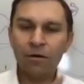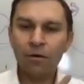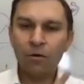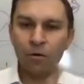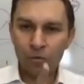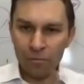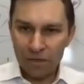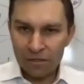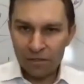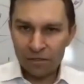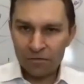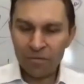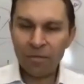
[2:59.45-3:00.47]
hormesis.
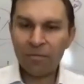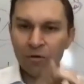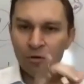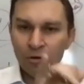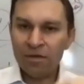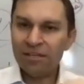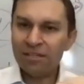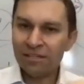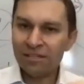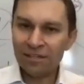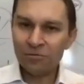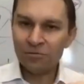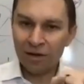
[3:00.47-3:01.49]
Remember, hormesis
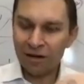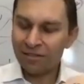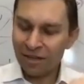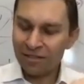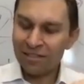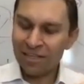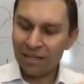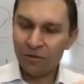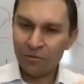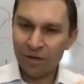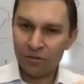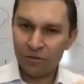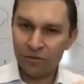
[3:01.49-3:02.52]
is what doesn't kill you
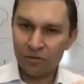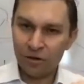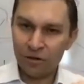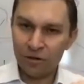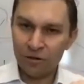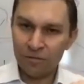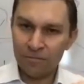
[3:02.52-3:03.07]
makes you stronger.